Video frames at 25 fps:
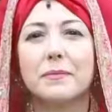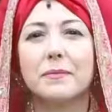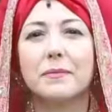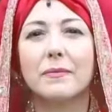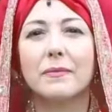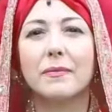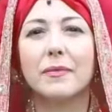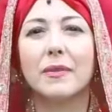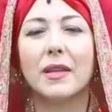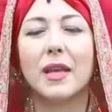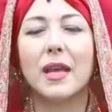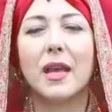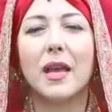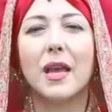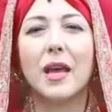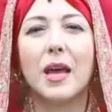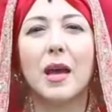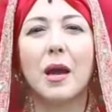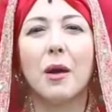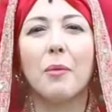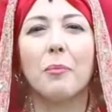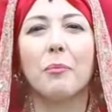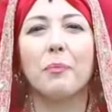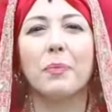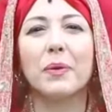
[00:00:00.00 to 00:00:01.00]
ancient
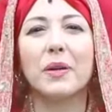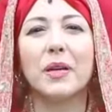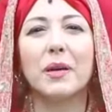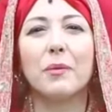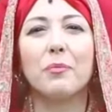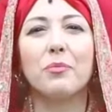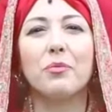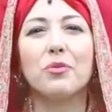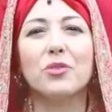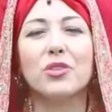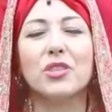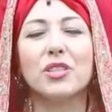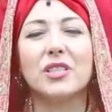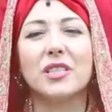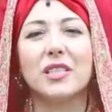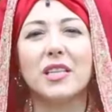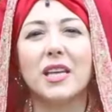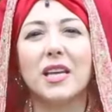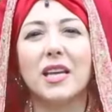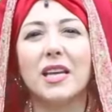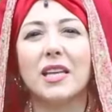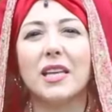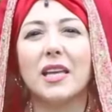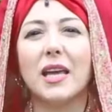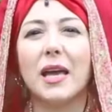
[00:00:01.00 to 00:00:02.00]
civilizations
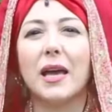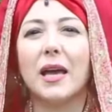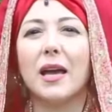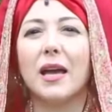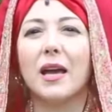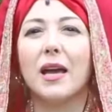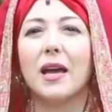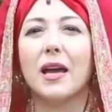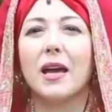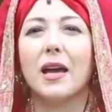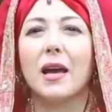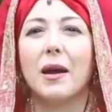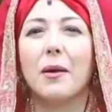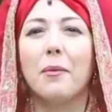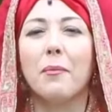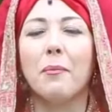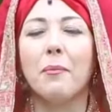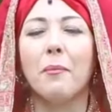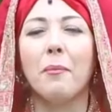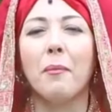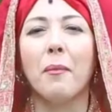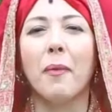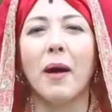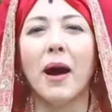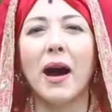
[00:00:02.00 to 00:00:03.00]
in your aura.
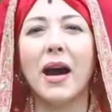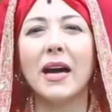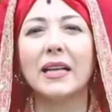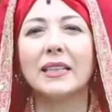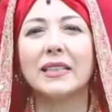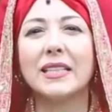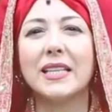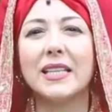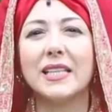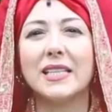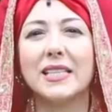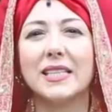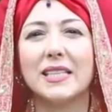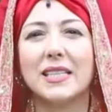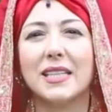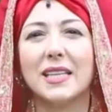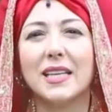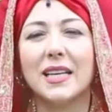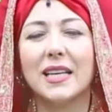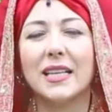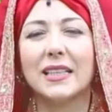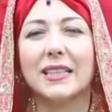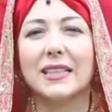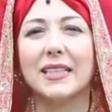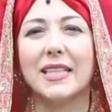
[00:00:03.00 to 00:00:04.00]

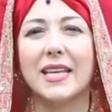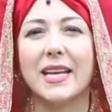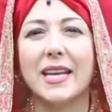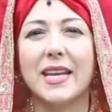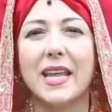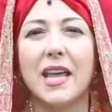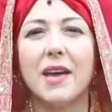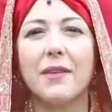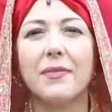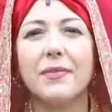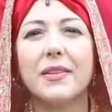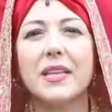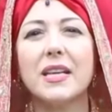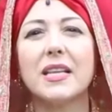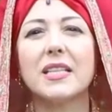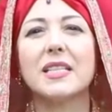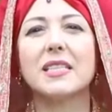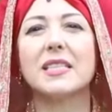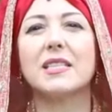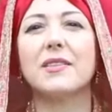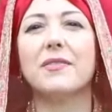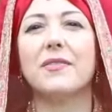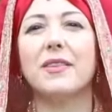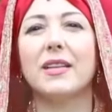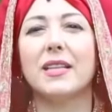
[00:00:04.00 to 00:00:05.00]
Yes, such
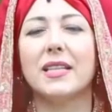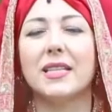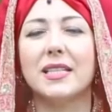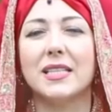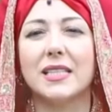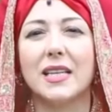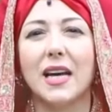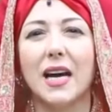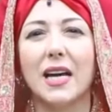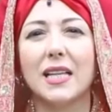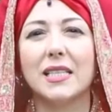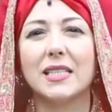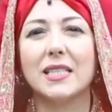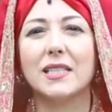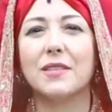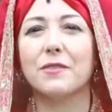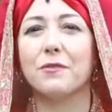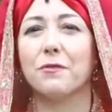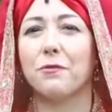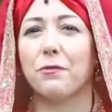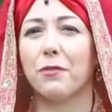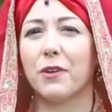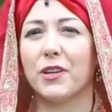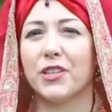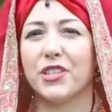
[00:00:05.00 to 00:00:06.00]
signs of
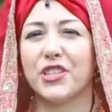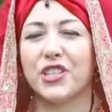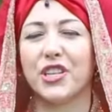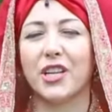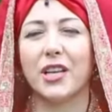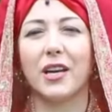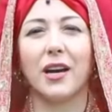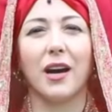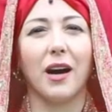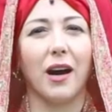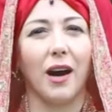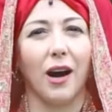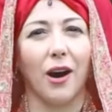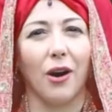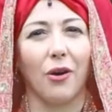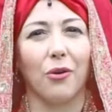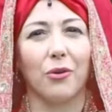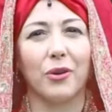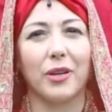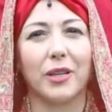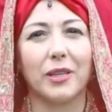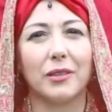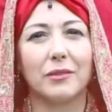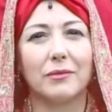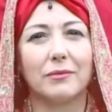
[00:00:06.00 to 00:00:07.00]
power are in
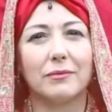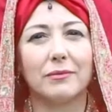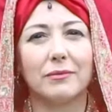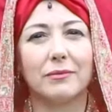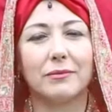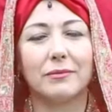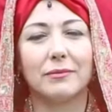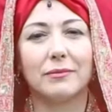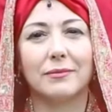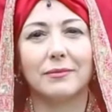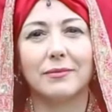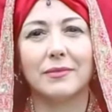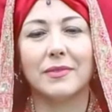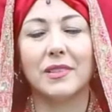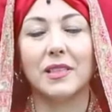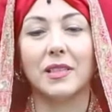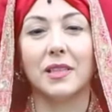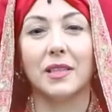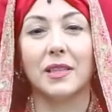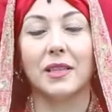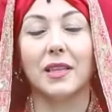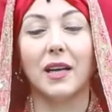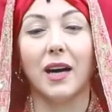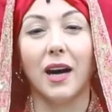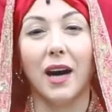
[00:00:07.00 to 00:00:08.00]
your aura.
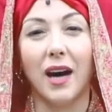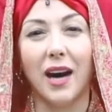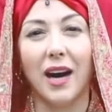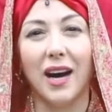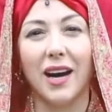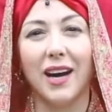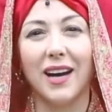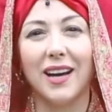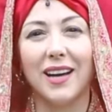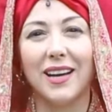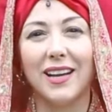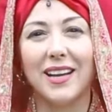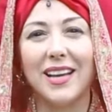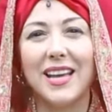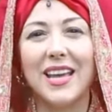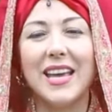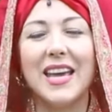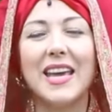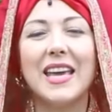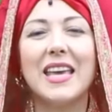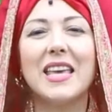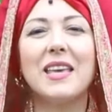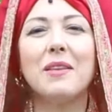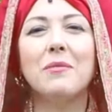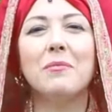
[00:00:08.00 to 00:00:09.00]
And we
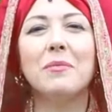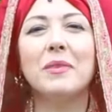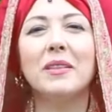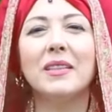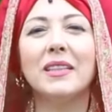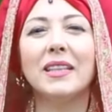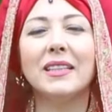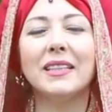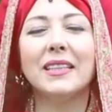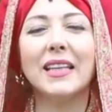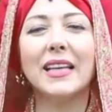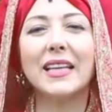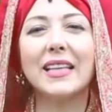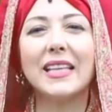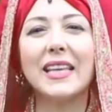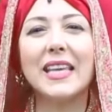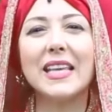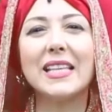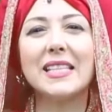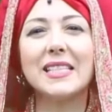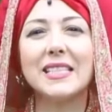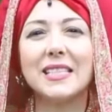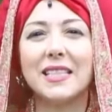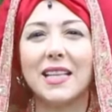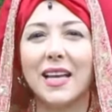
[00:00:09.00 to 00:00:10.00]
see that because
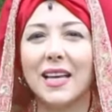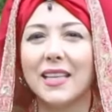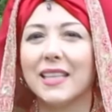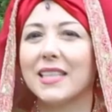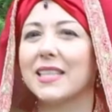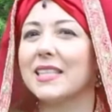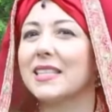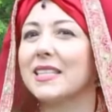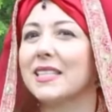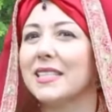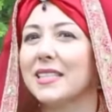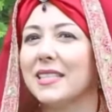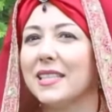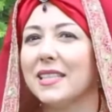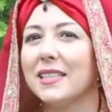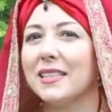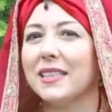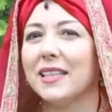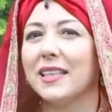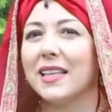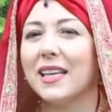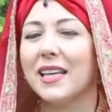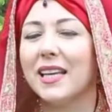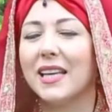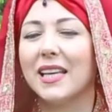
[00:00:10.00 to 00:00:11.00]
we read you
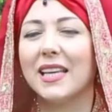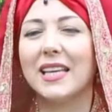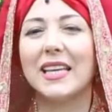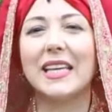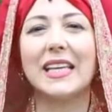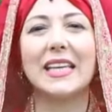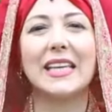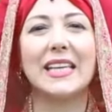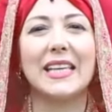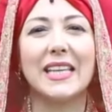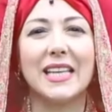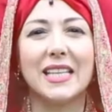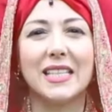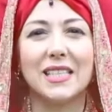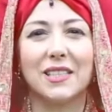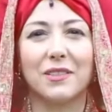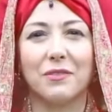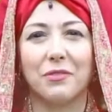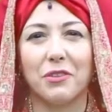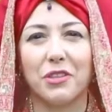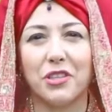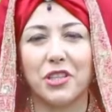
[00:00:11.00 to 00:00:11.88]
like an open book,